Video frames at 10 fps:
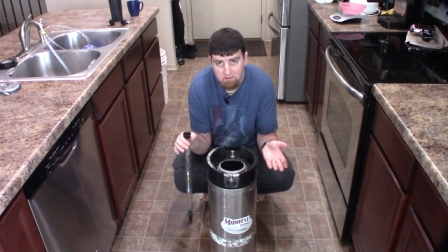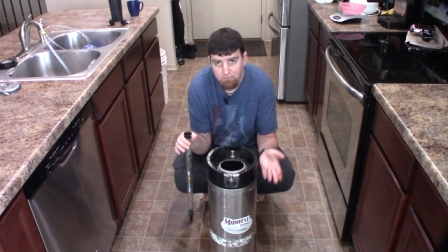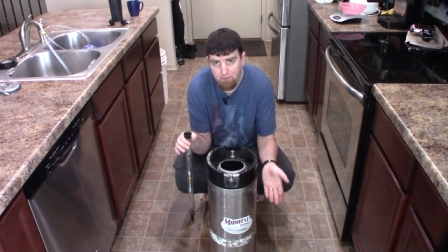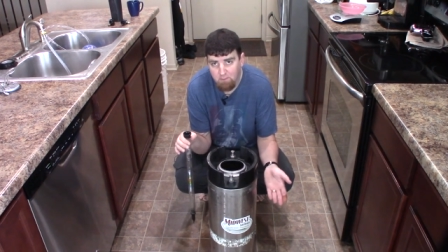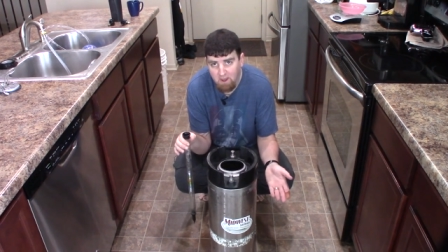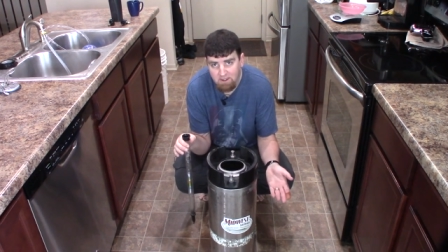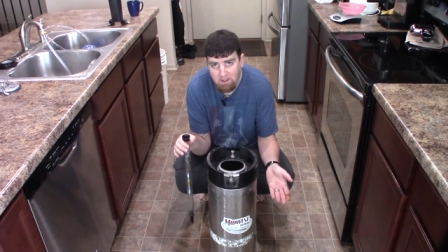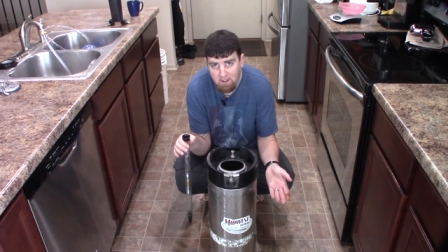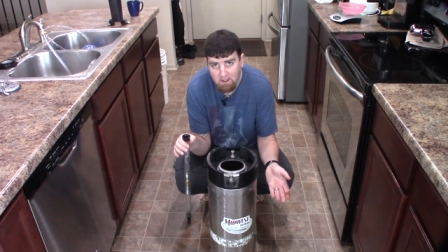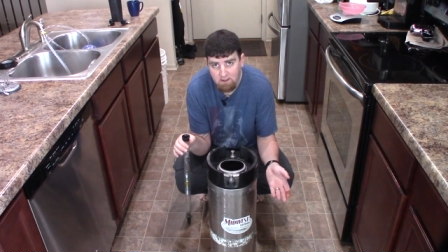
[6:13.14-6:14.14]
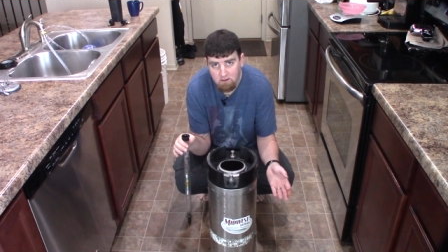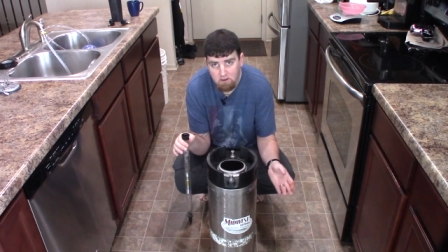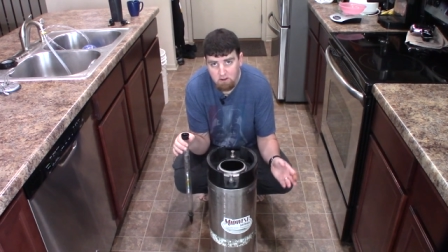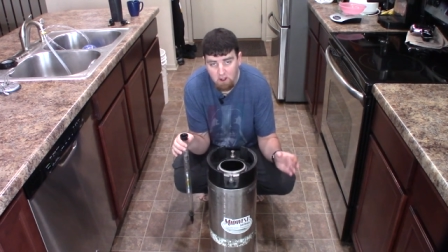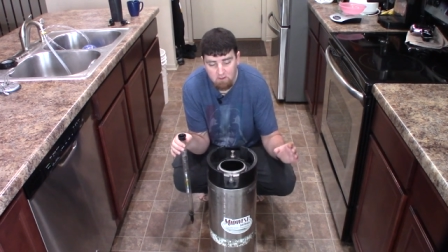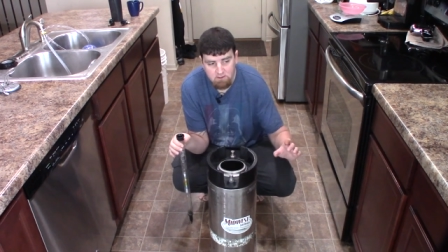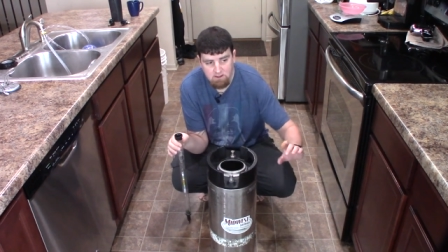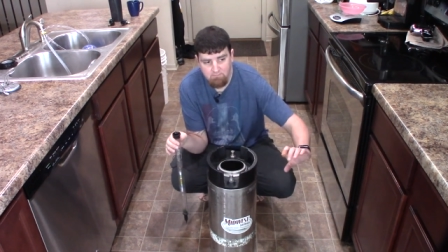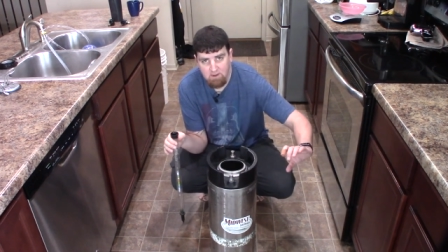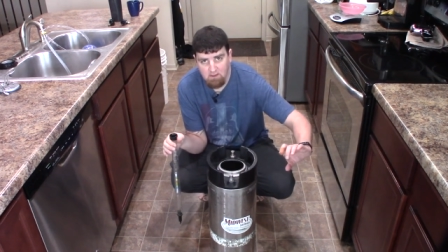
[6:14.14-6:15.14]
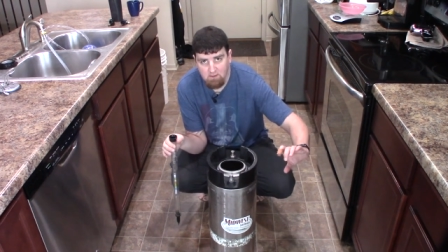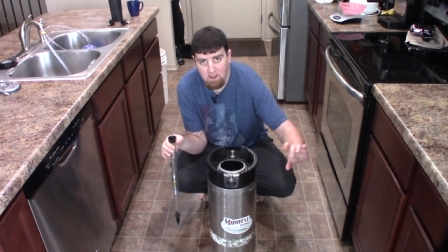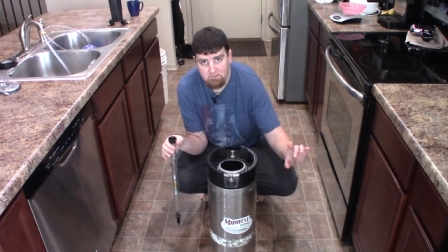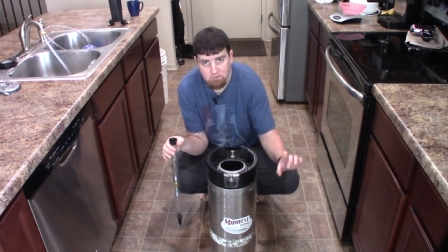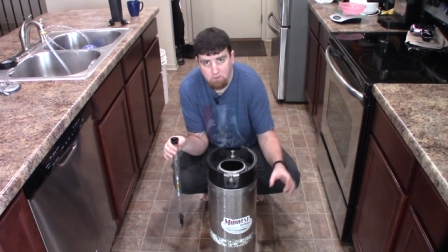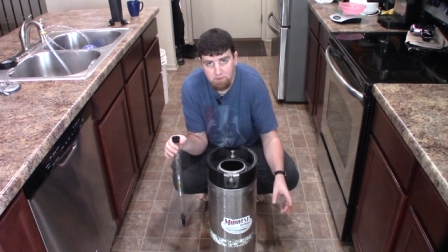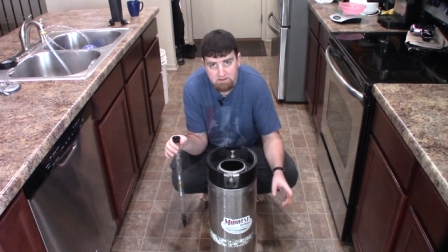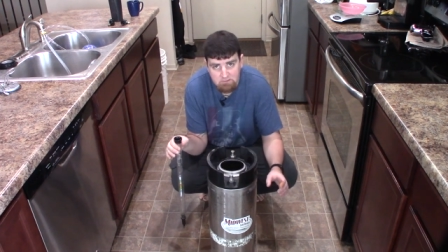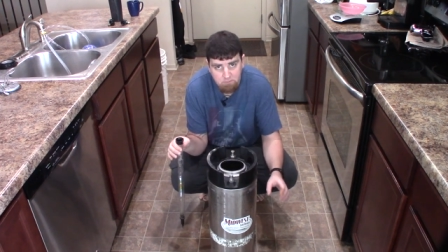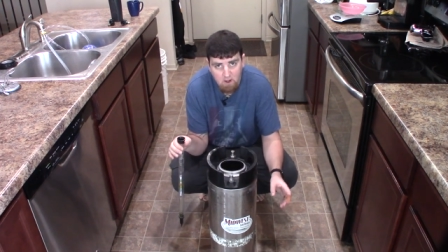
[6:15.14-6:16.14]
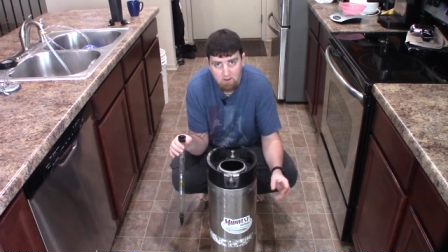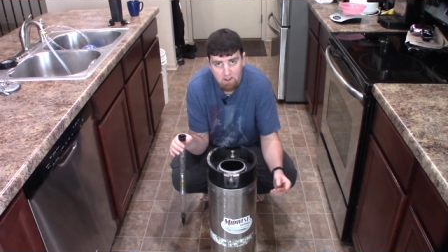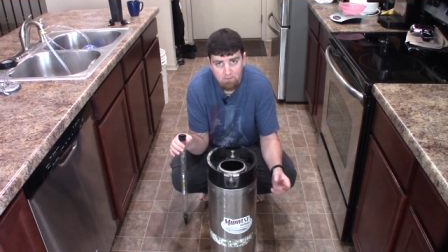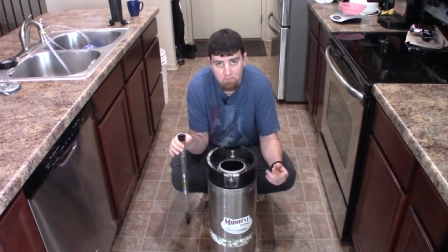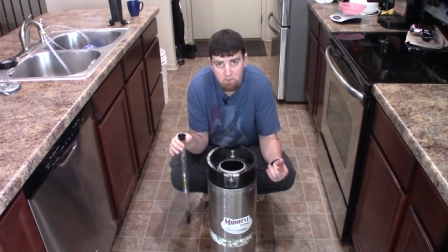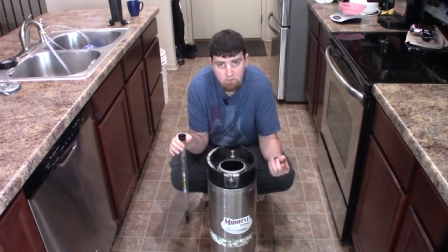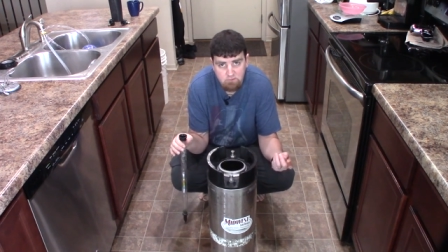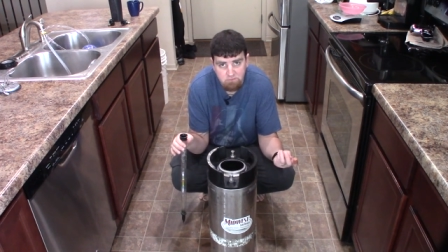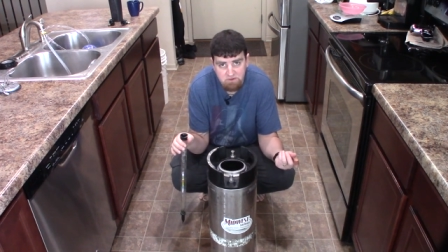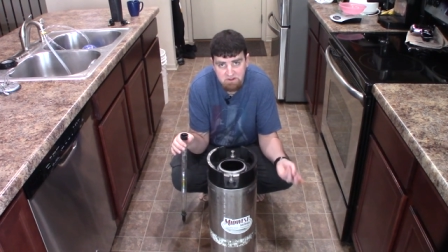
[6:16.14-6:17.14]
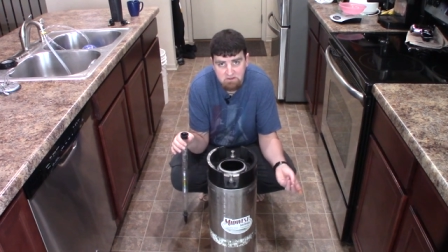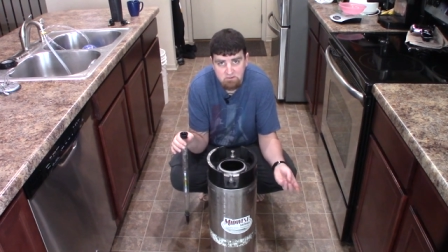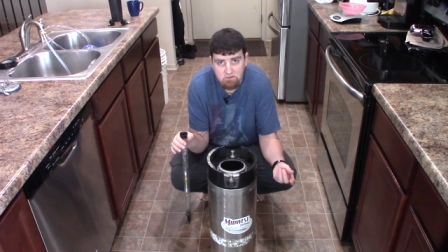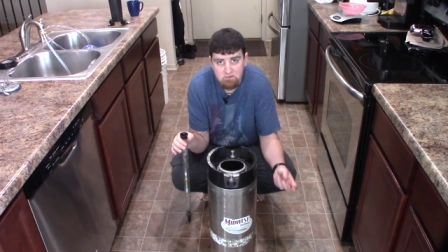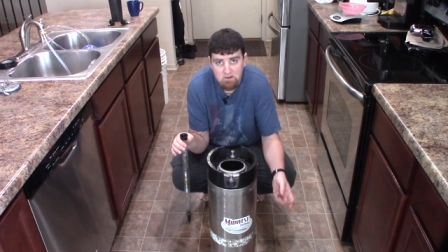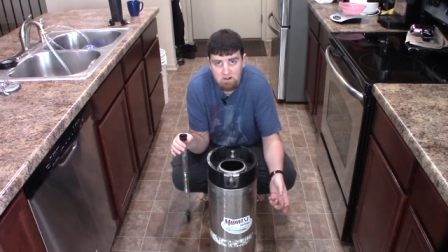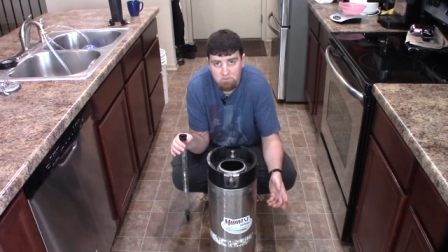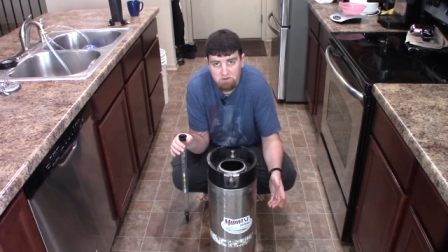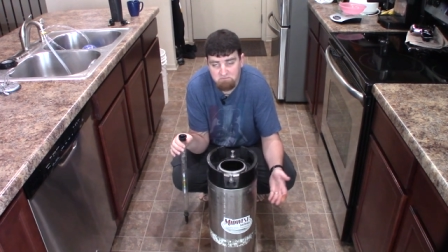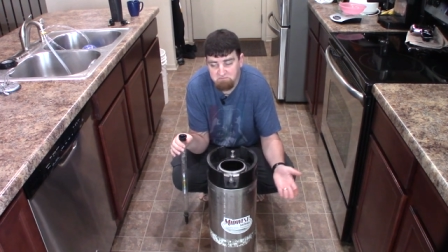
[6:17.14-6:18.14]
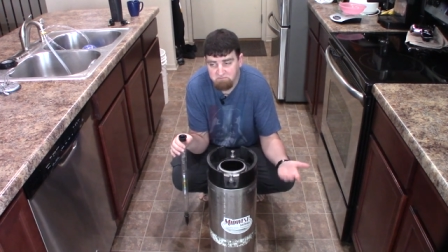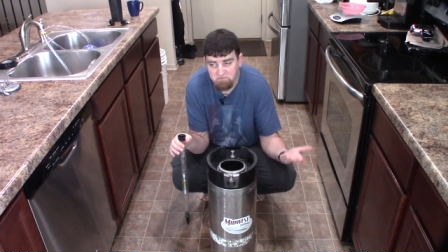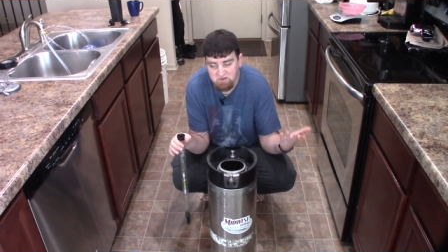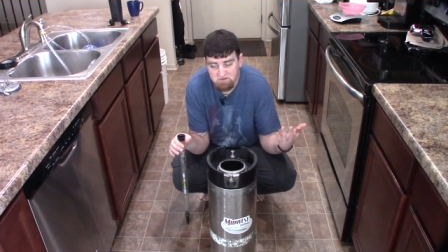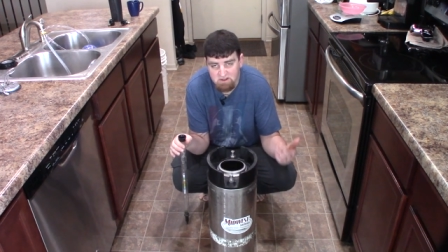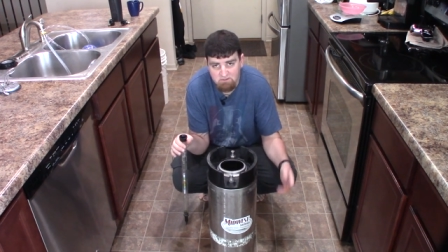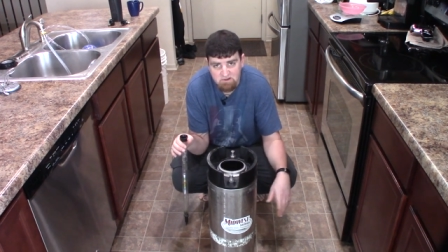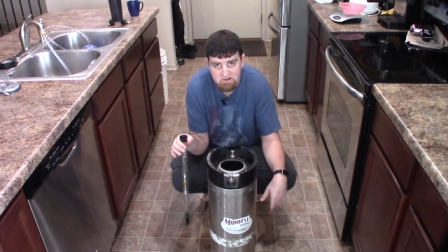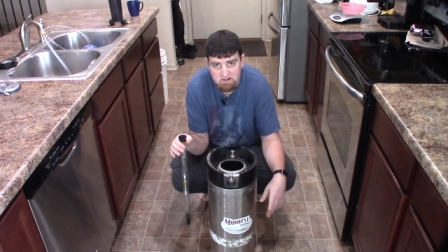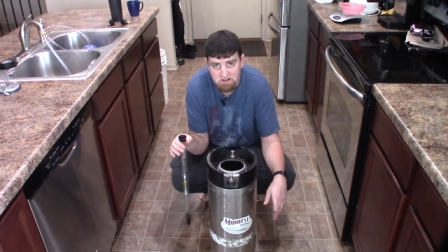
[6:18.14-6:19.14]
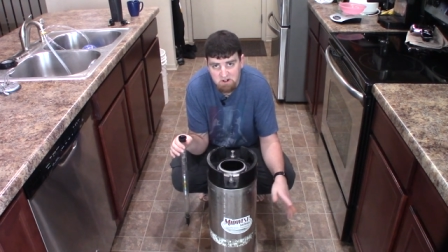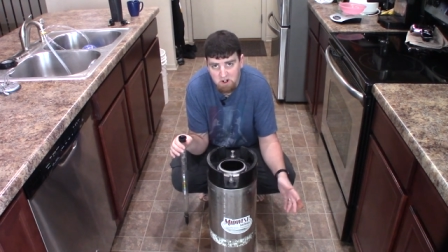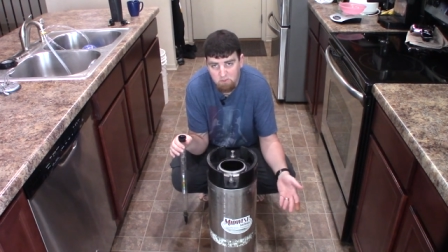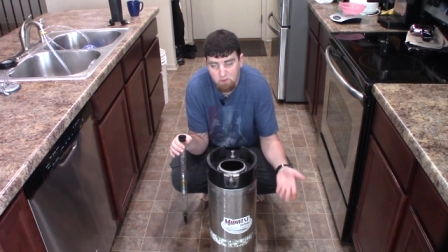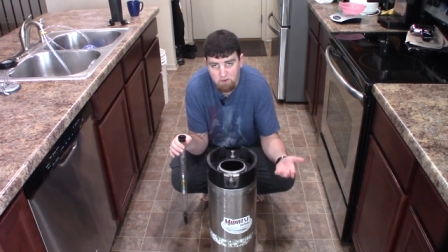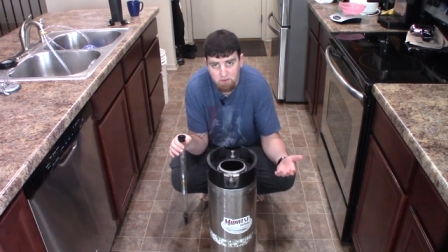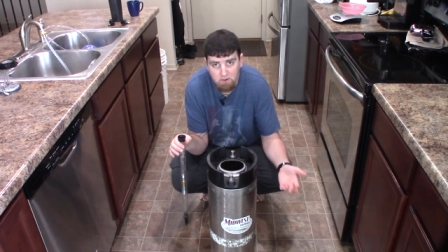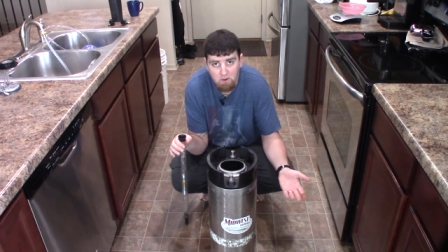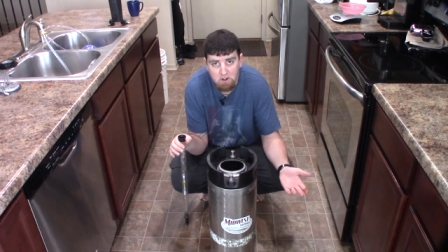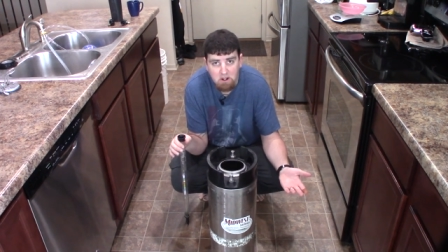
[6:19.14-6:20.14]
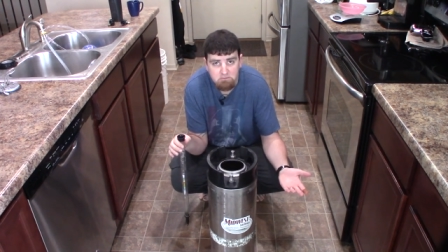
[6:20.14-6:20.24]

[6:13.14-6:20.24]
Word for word: I could fill my keg and leave that last little bit that's probably got the most yeast and sediment. Just leave it sit in the carboy and throw it